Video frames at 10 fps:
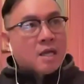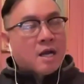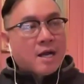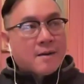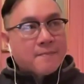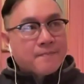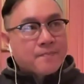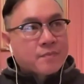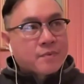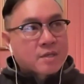
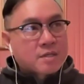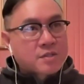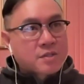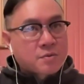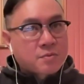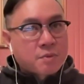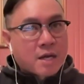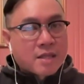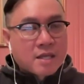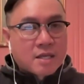um, so
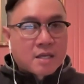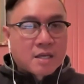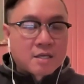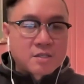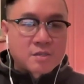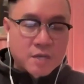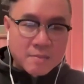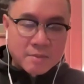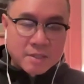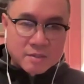I think so. in
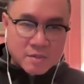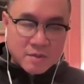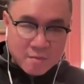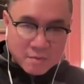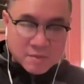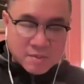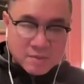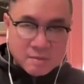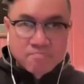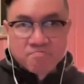common. So that
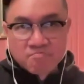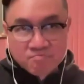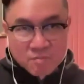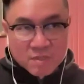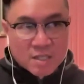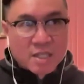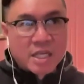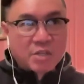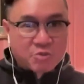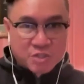was
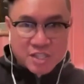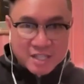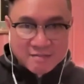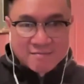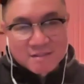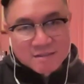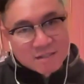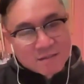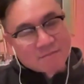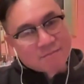interesting
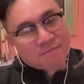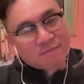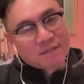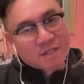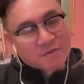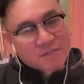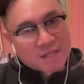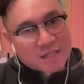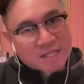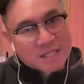to you know
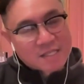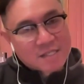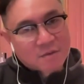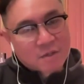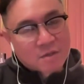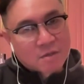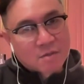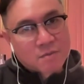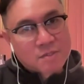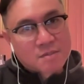say the least. You know, the
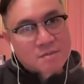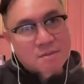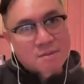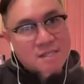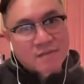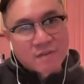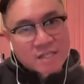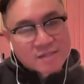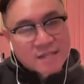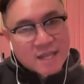it was the
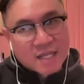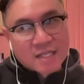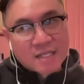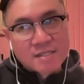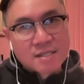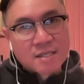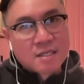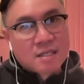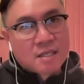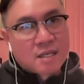seventies and the eighties,
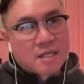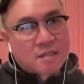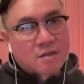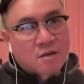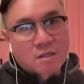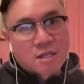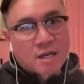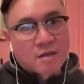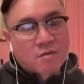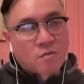and
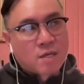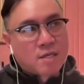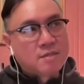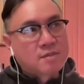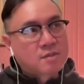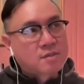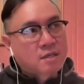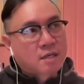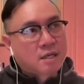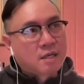Carlisle was
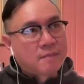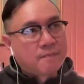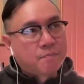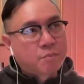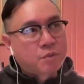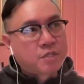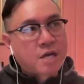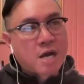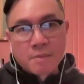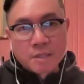um,
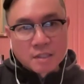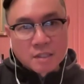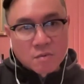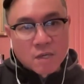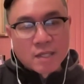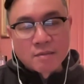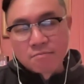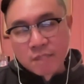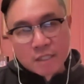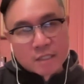predominantly white,
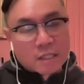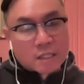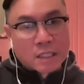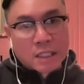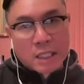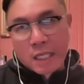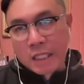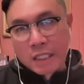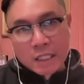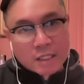meaning like
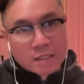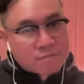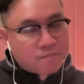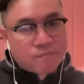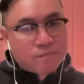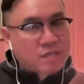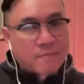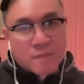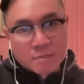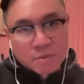ninety
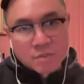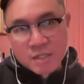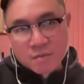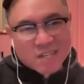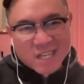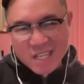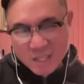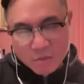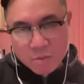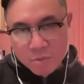something percent white,
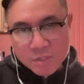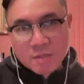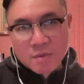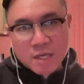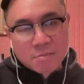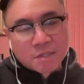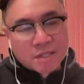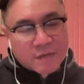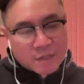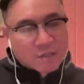ninety three percent white, I
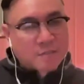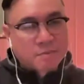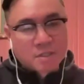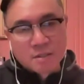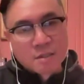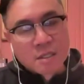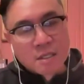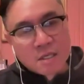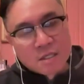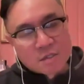believe. I looked up the
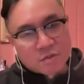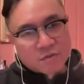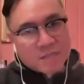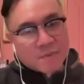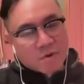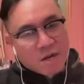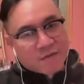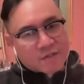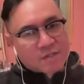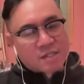sort of
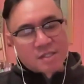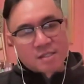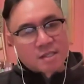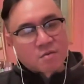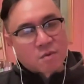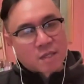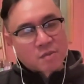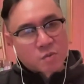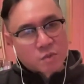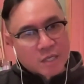demographic statistic while I
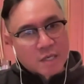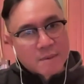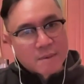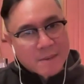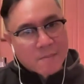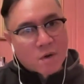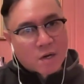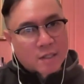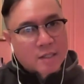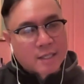was working on my
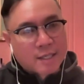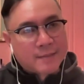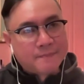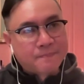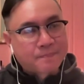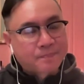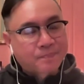memoir, um,